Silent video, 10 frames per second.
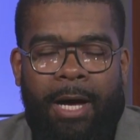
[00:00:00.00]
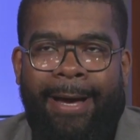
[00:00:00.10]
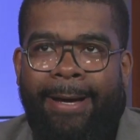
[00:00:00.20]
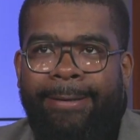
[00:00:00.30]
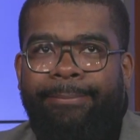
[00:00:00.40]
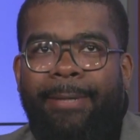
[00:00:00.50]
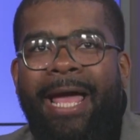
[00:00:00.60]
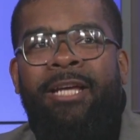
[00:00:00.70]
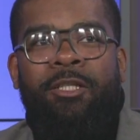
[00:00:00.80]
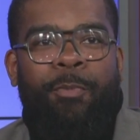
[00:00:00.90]
uh,
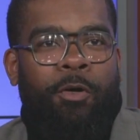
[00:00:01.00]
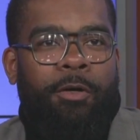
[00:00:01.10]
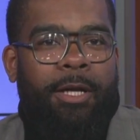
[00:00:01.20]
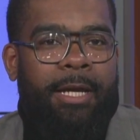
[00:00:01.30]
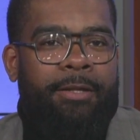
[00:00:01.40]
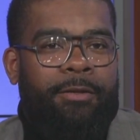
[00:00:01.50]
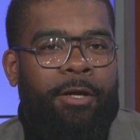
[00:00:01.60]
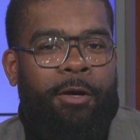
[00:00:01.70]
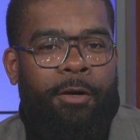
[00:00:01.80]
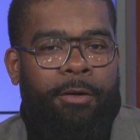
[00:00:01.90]
expert in
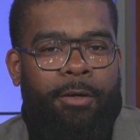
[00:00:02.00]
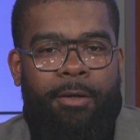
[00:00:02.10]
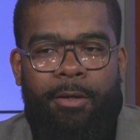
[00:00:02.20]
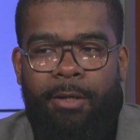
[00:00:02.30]
their